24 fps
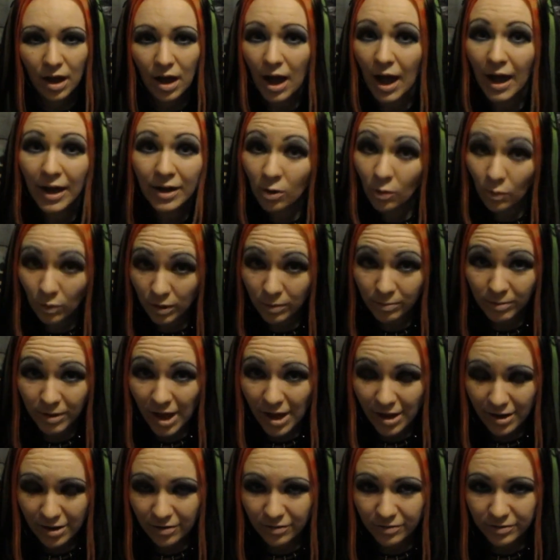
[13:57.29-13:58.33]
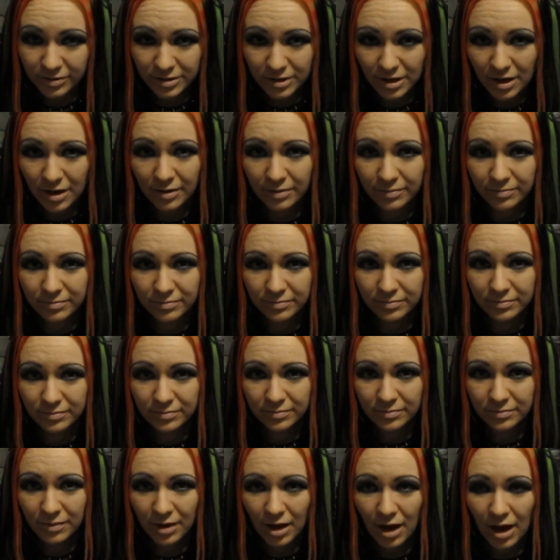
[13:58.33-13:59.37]
I don't wear black all the time.
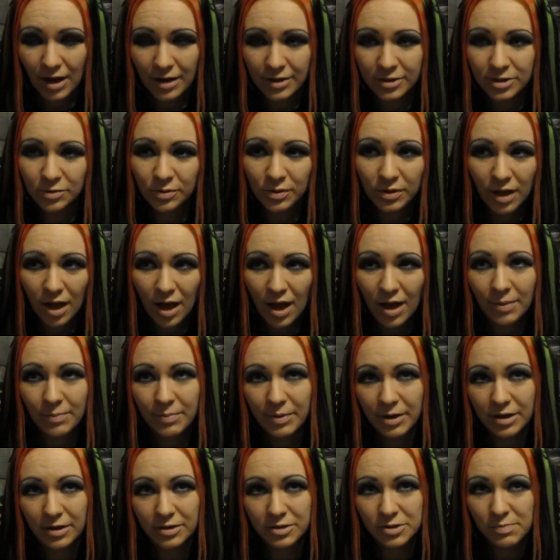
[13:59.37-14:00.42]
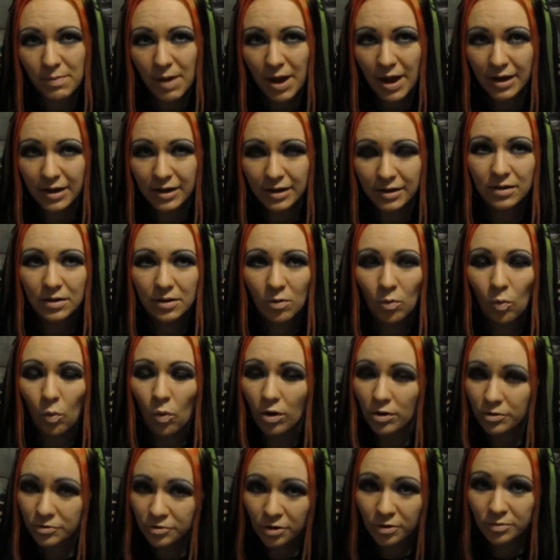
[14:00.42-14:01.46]
I do a lot because my
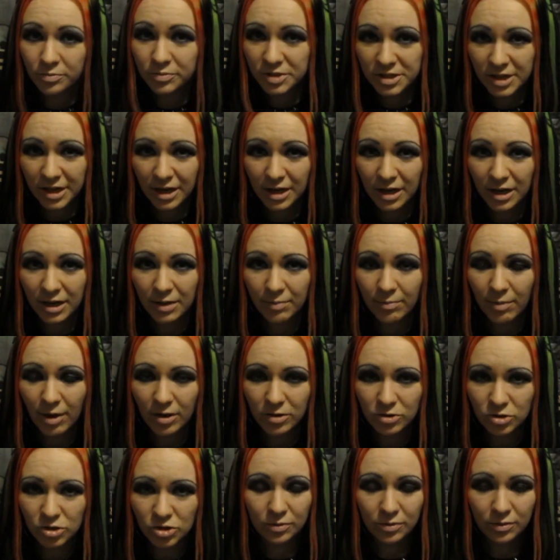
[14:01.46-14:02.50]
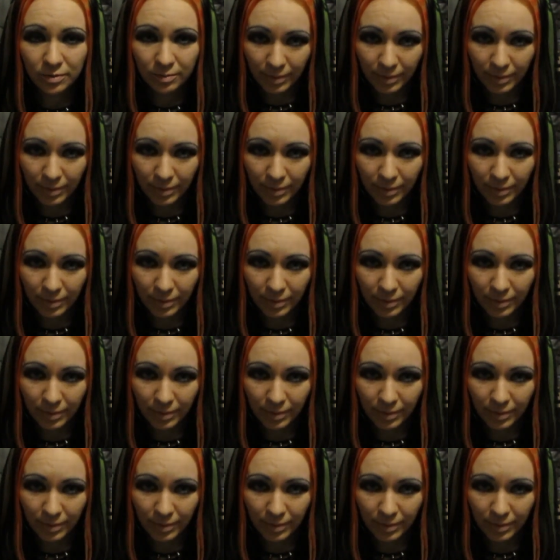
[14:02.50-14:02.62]
wardrobe scheme is